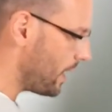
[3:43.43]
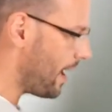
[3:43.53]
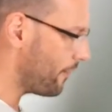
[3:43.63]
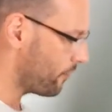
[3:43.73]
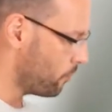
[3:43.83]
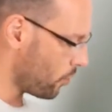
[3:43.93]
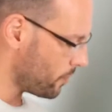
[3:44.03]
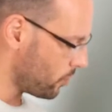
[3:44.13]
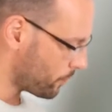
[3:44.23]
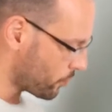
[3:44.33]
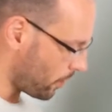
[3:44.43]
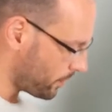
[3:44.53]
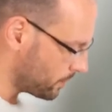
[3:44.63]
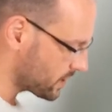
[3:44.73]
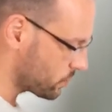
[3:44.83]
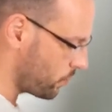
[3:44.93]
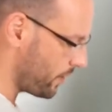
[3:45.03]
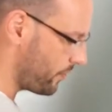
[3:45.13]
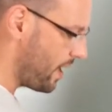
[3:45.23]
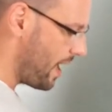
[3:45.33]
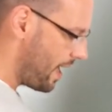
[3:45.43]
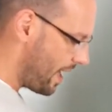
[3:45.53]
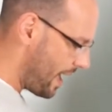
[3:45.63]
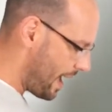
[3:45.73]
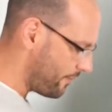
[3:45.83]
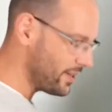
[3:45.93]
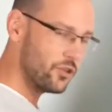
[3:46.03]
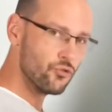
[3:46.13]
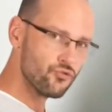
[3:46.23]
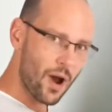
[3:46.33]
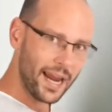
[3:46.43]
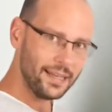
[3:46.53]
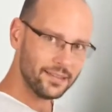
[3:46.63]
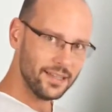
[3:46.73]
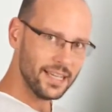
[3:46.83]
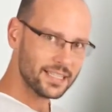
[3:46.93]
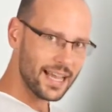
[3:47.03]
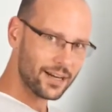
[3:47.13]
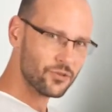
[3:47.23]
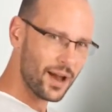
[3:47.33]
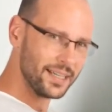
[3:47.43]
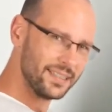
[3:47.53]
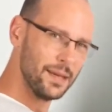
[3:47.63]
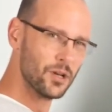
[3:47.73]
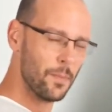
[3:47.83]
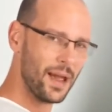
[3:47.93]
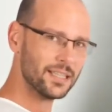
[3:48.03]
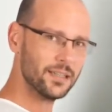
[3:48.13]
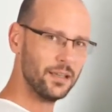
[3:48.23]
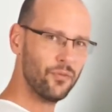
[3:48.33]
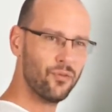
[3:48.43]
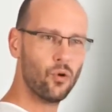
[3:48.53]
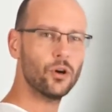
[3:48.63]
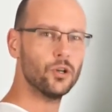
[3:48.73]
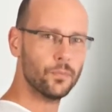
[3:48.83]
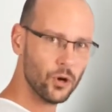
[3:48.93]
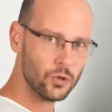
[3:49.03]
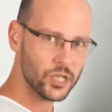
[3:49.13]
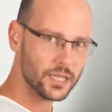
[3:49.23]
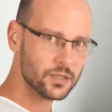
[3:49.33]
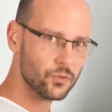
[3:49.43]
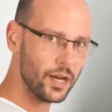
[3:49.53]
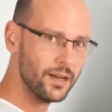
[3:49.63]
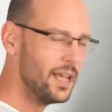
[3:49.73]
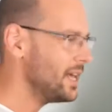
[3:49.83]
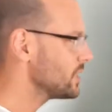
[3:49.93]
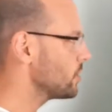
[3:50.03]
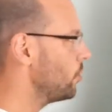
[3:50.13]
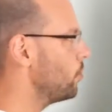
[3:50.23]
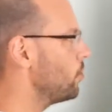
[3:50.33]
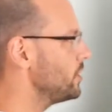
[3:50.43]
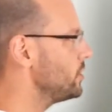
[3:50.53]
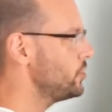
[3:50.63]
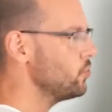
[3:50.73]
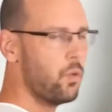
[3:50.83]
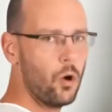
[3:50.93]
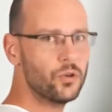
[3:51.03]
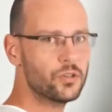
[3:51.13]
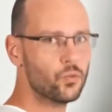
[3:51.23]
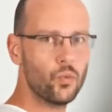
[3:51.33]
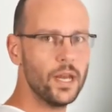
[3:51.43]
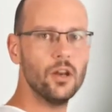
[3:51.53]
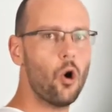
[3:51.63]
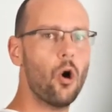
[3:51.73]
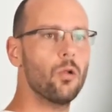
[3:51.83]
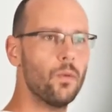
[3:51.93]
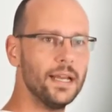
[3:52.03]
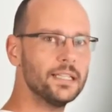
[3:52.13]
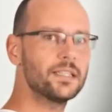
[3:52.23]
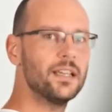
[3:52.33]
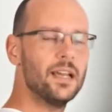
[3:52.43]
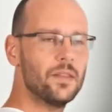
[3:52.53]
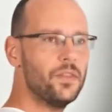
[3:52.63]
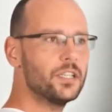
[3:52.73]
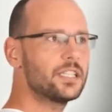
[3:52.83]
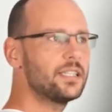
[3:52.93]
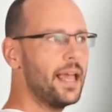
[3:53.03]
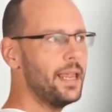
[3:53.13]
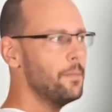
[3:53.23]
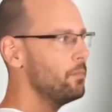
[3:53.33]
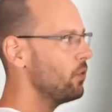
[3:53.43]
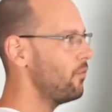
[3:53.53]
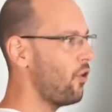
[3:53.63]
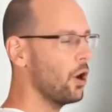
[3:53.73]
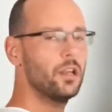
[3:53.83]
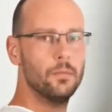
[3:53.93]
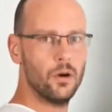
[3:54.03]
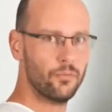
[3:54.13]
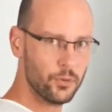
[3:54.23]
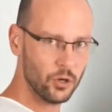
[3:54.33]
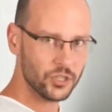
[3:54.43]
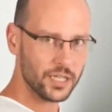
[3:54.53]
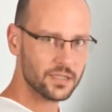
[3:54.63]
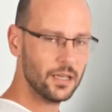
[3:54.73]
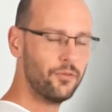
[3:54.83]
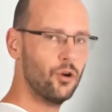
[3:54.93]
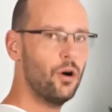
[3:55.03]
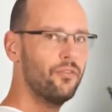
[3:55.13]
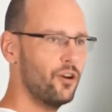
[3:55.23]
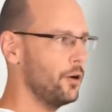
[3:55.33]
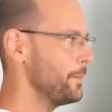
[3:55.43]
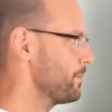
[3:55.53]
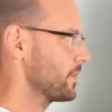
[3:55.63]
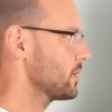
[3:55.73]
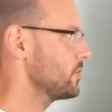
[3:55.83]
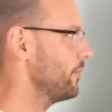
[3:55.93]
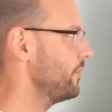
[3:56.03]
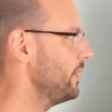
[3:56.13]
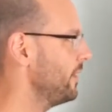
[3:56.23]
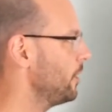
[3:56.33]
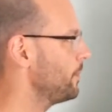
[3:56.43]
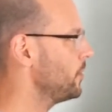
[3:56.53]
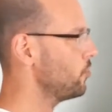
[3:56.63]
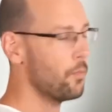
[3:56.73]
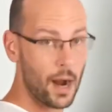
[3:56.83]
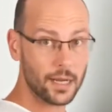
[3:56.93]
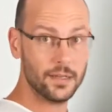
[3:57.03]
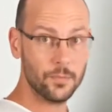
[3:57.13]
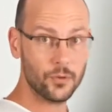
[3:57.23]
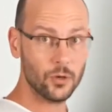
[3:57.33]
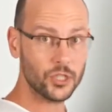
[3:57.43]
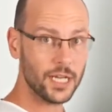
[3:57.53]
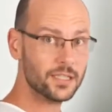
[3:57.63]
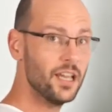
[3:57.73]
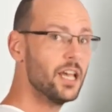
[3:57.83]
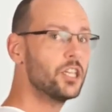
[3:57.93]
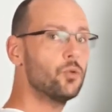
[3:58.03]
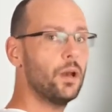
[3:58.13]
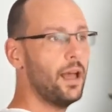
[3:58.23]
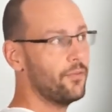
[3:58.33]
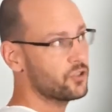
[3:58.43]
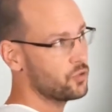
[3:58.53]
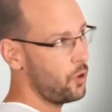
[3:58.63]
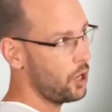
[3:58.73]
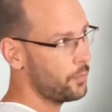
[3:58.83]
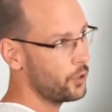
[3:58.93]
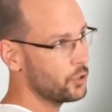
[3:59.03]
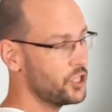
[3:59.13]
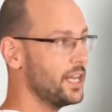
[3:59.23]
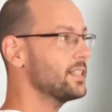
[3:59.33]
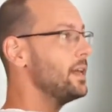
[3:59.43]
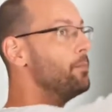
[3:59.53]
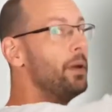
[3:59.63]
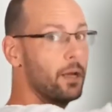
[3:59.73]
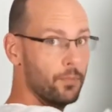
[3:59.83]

have more and more problems with having the exact right team capacity for your projects, right? So you won't win always the same volume of projects. If you offer software development or marketing projects, you will have smaller projects and bigger